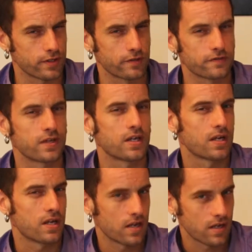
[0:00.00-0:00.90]
of
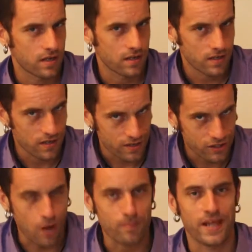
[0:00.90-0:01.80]

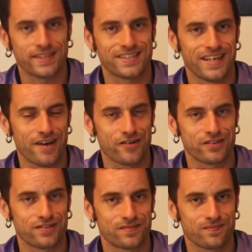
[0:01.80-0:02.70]
complex
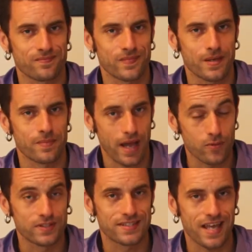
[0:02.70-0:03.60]
scenarios. But I
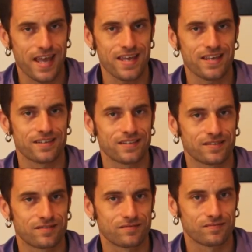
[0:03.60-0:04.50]
would say
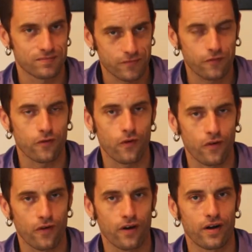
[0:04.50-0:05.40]

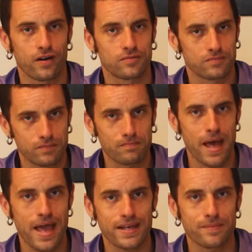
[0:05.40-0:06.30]
for
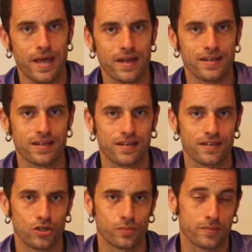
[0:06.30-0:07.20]
many, many
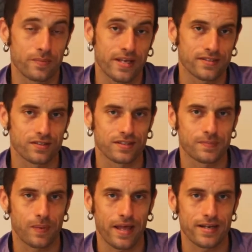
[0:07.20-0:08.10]
human beings on this
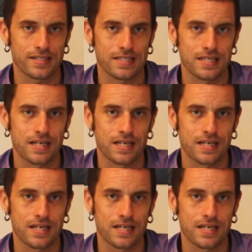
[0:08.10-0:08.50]
planet,